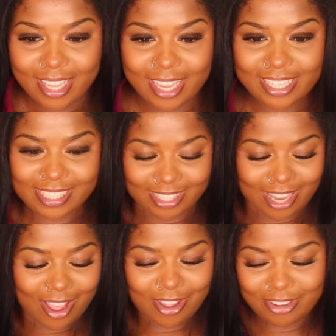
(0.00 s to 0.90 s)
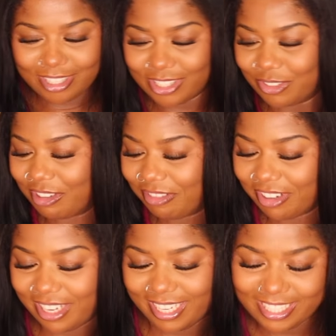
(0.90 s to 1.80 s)
And it's long, it's
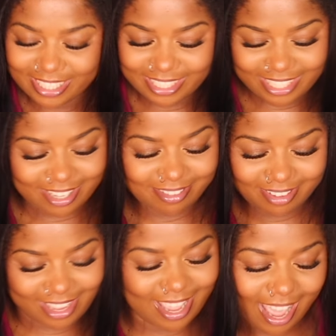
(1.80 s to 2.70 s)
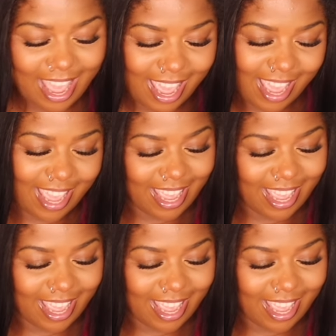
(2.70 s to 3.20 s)
24 inches, okay.